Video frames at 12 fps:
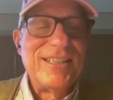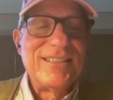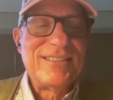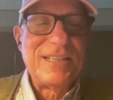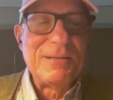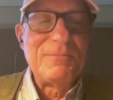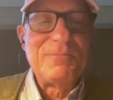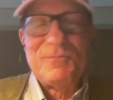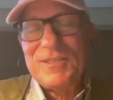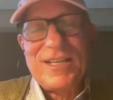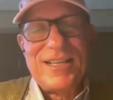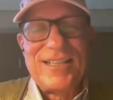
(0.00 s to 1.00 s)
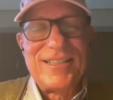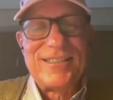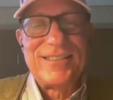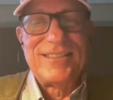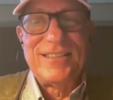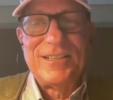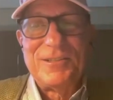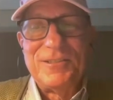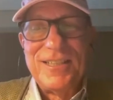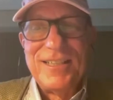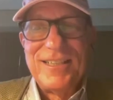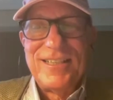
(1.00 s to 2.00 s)
Tim,
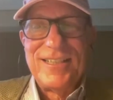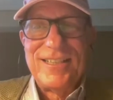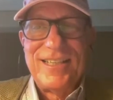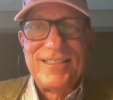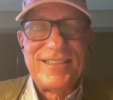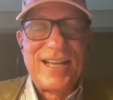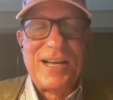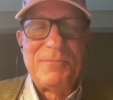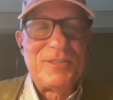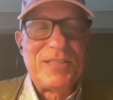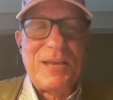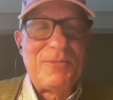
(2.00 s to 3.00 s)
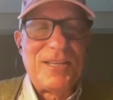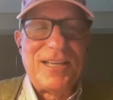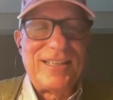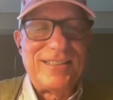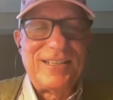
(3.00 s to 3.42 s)
and Tom, same thing.